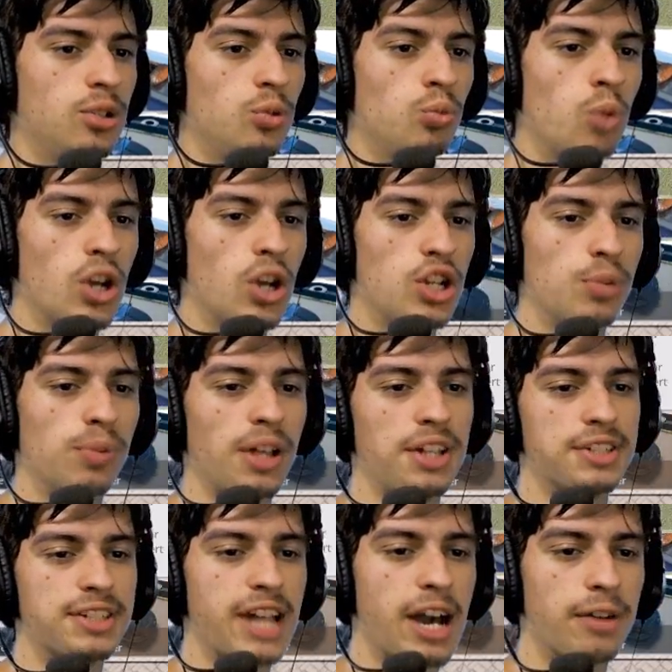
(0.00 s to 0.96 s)
one you
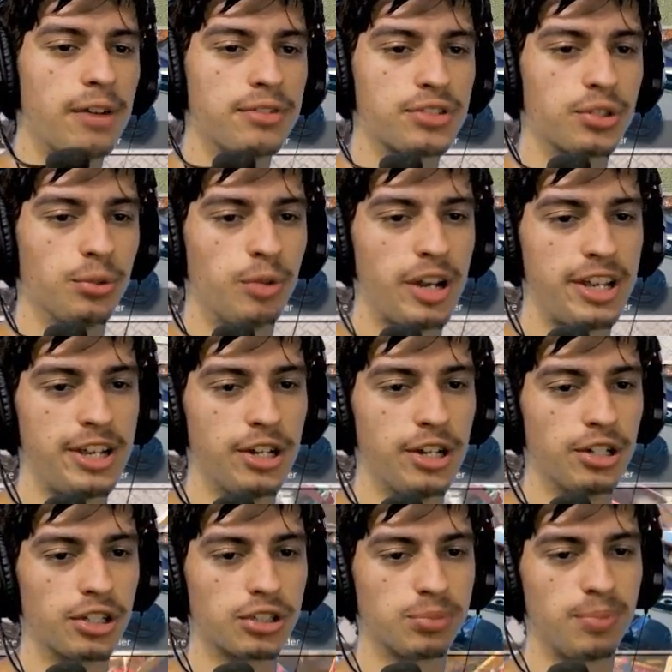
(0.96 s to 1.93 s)
place down. So right
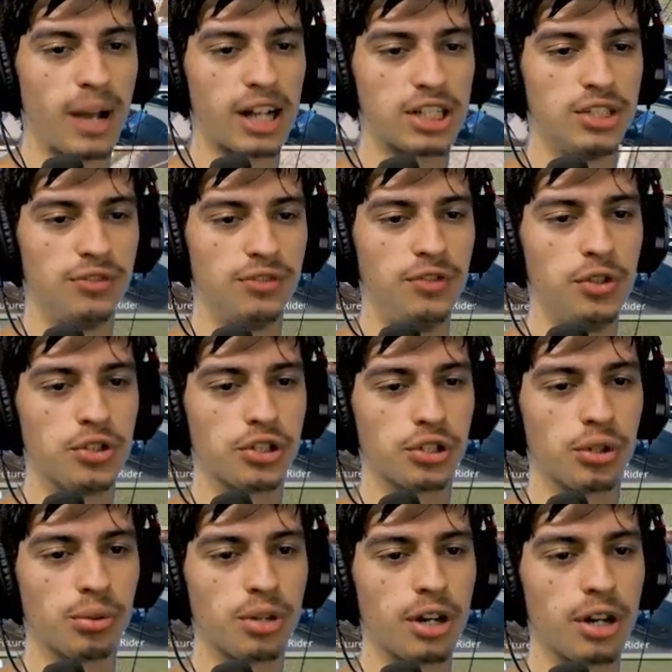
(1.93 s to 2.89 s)
here, Back to the Future
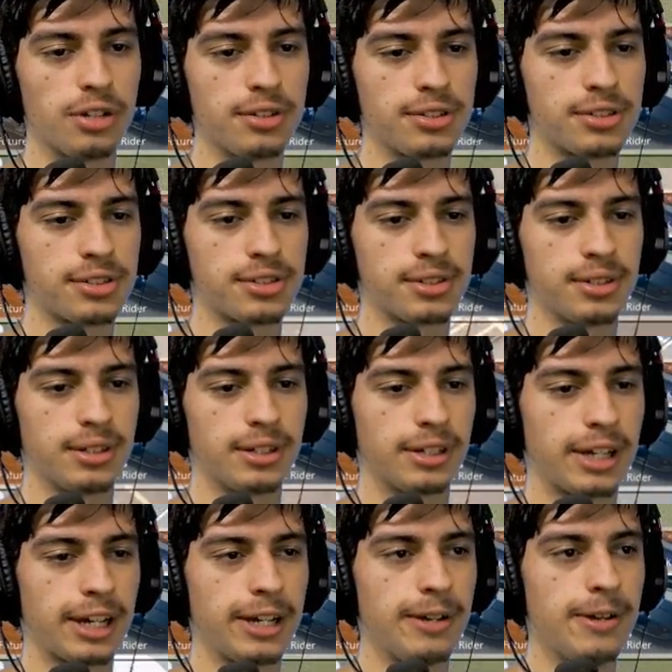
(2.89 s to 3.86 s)
go-karts,
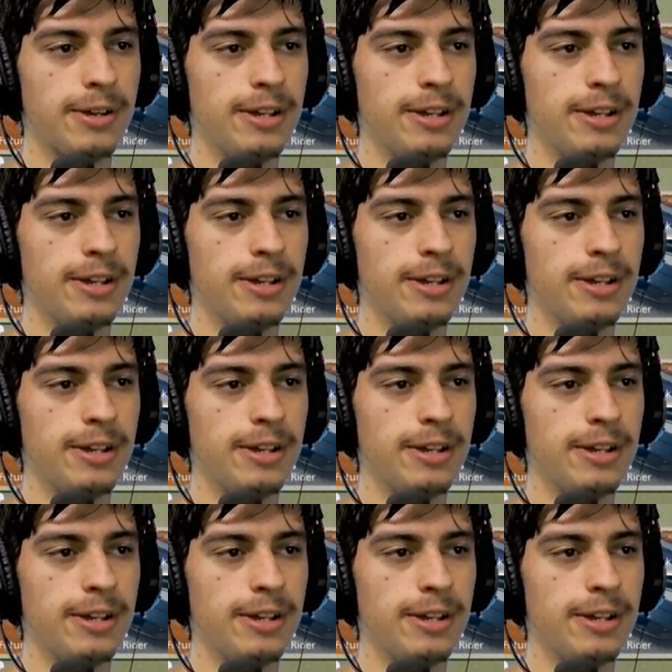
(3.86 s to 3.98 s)
okay?